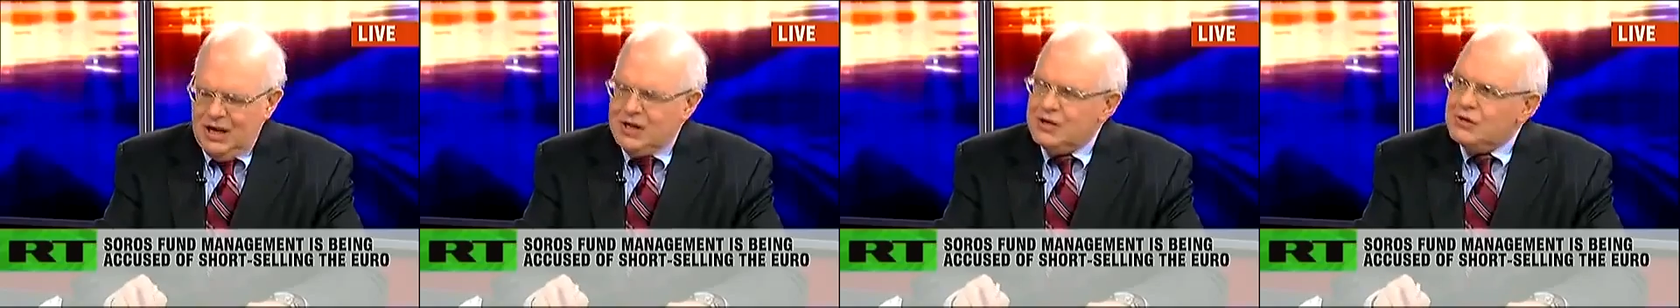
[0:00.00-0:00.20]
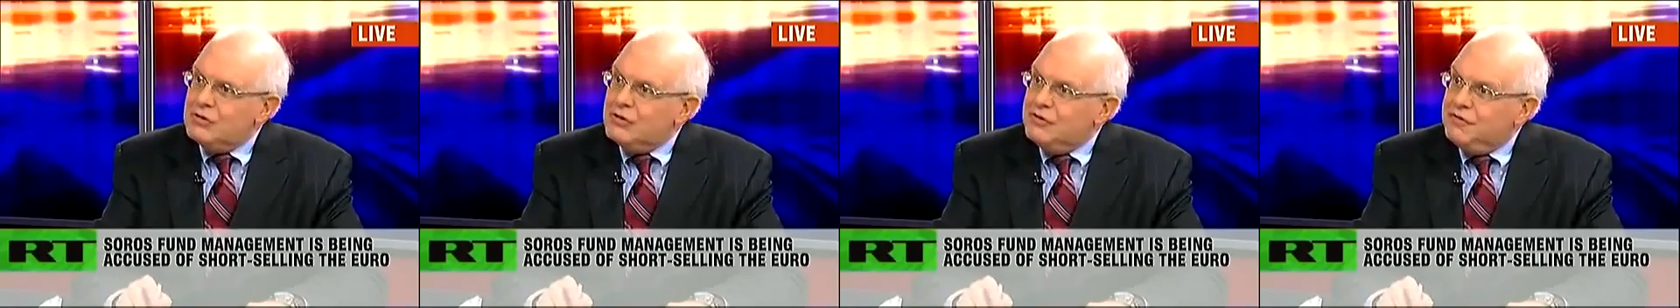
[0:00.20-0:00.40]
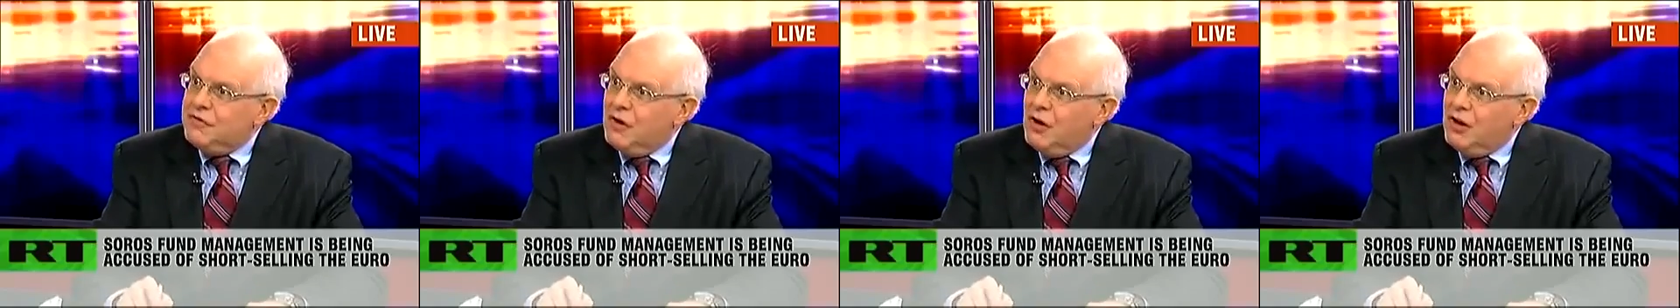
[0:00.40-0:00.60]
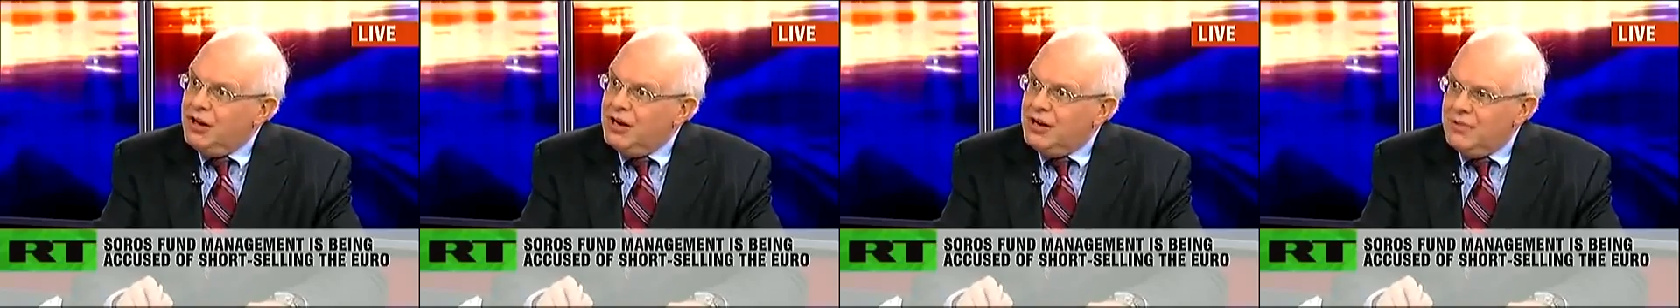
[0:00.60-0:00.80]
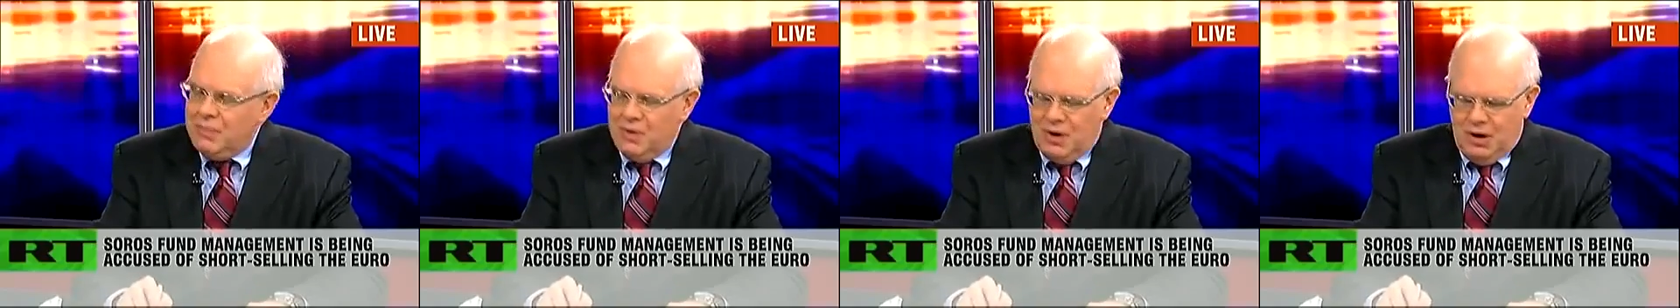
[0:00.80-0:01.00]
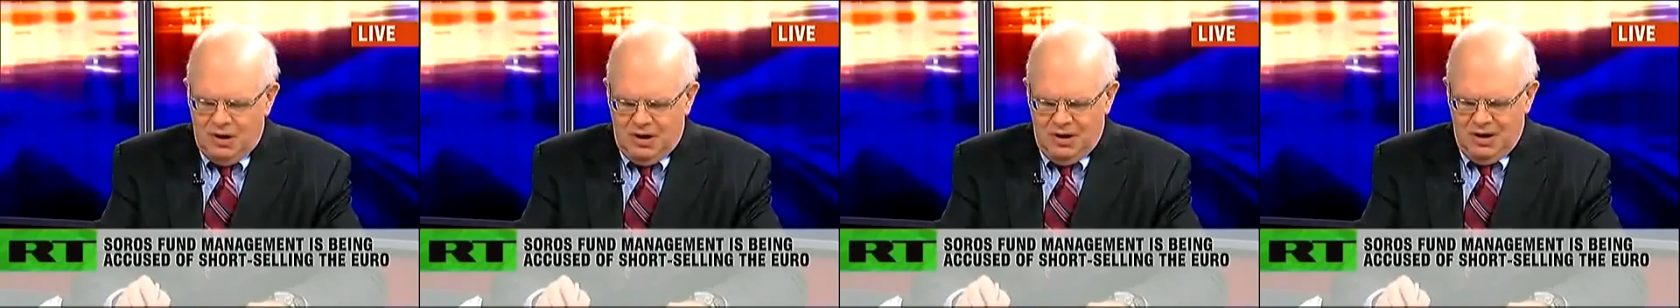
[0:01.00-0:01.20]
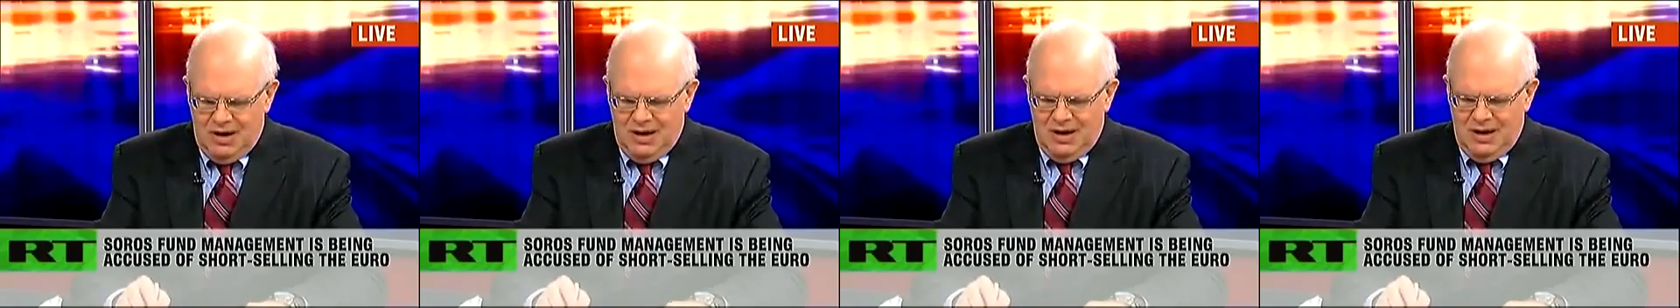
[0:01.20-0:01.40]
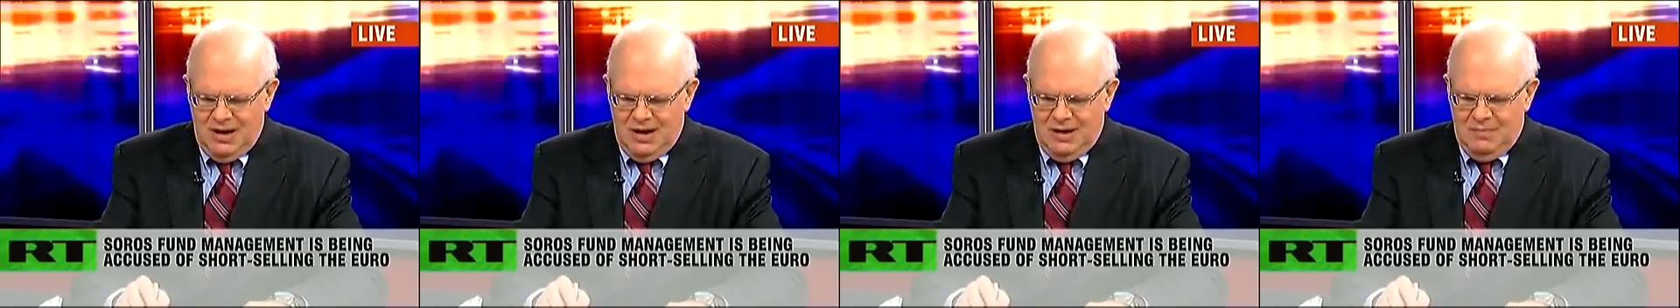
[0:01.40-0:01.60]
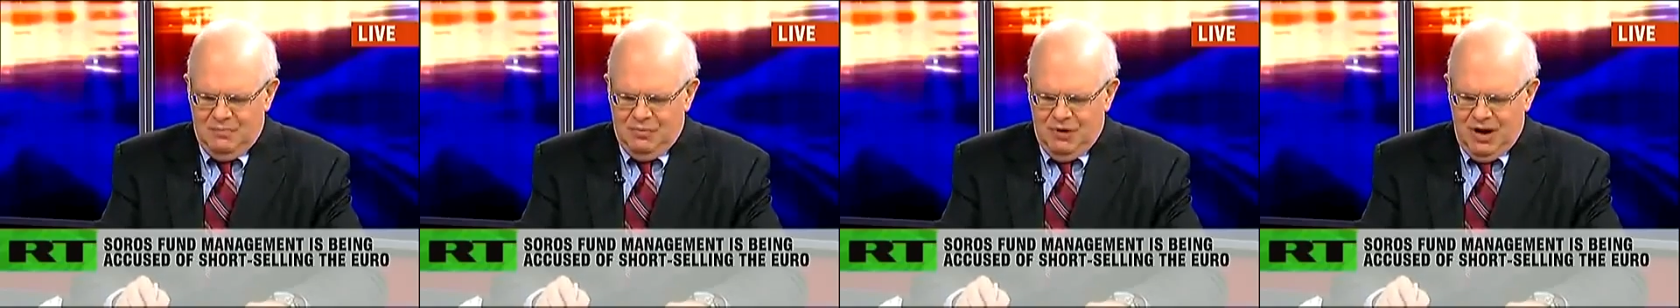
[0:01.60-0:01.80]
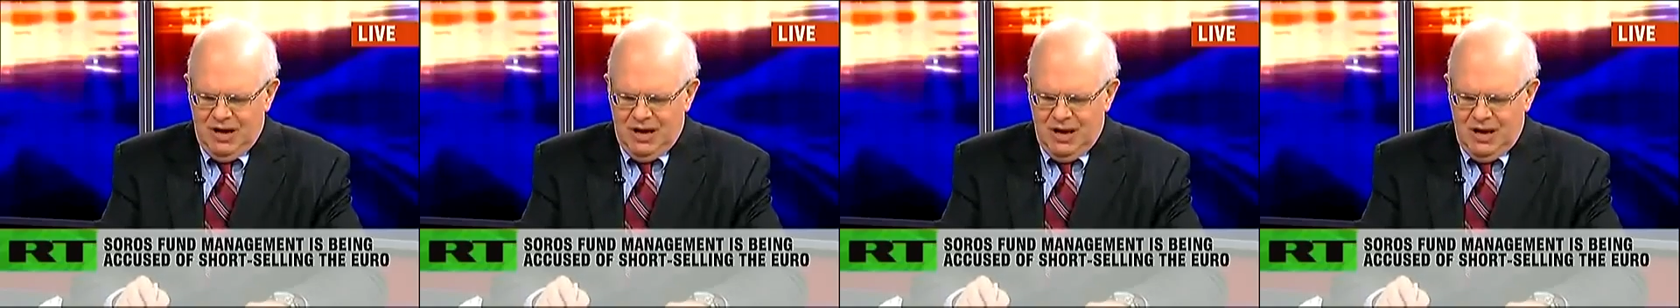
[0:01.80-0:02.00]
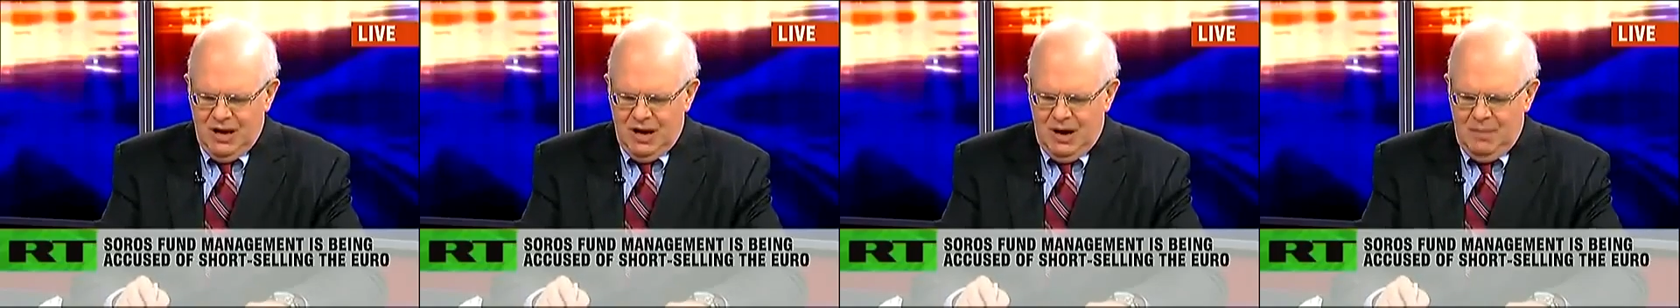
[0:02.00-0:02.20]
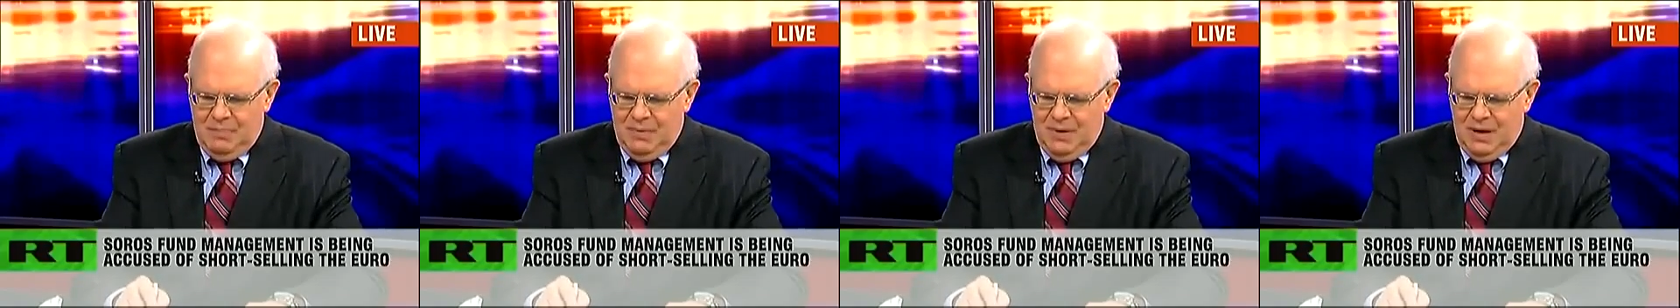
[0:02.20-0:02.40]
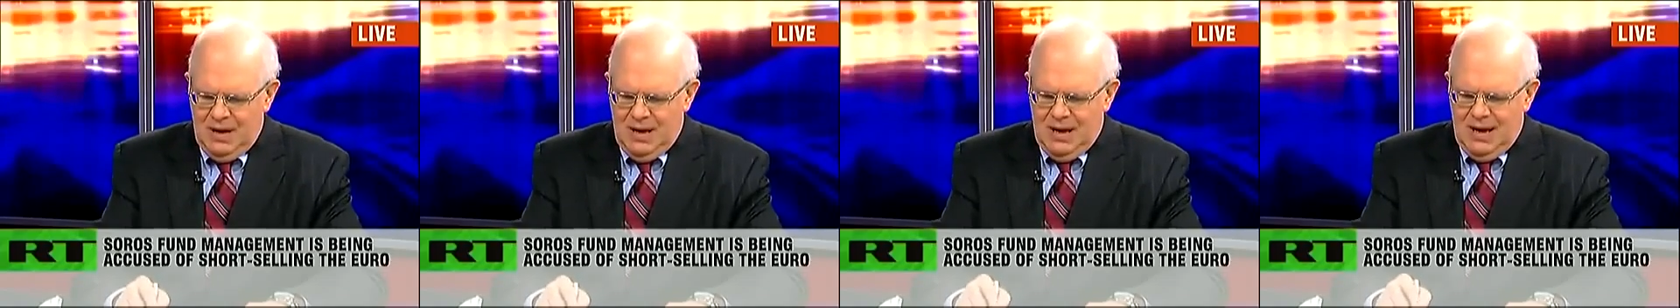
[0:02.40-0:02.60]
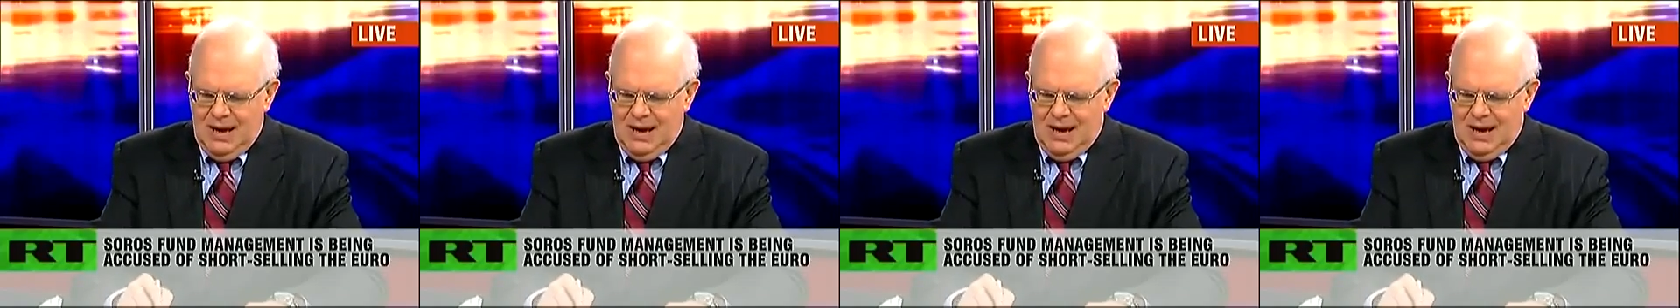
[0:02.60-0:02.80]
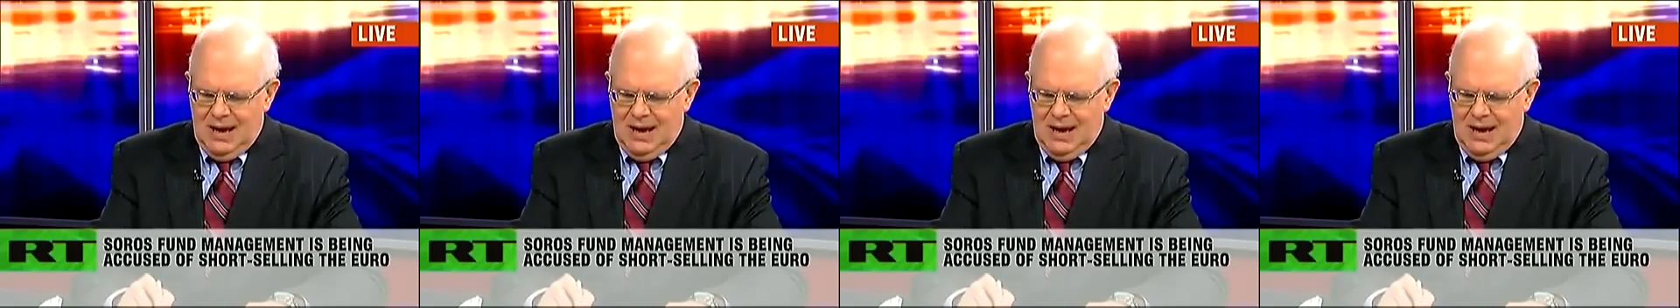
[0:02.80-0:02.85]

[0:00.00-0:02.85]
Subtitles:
danger of falling apart and breaking up.